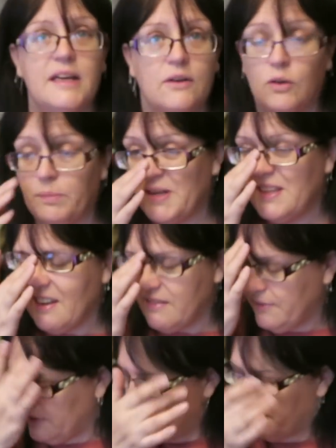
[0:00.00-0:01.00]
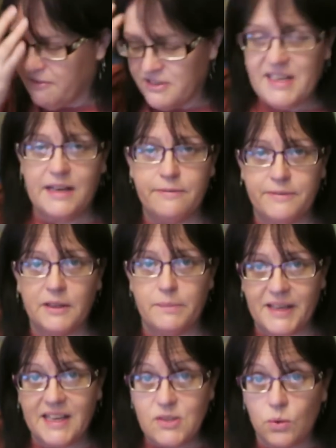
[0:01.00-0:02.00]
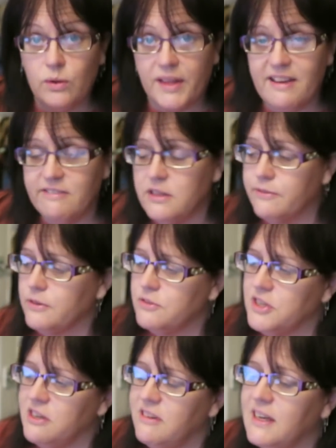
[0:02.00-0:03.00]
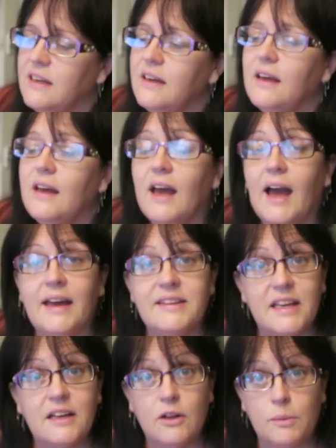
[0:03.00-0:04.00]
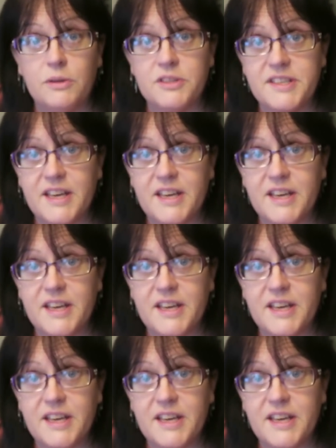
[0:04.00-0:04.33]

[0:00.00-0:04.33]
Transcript: It'll all be there, even though if there isn't any filming, it's all there in the food diary. And then I'll hop on the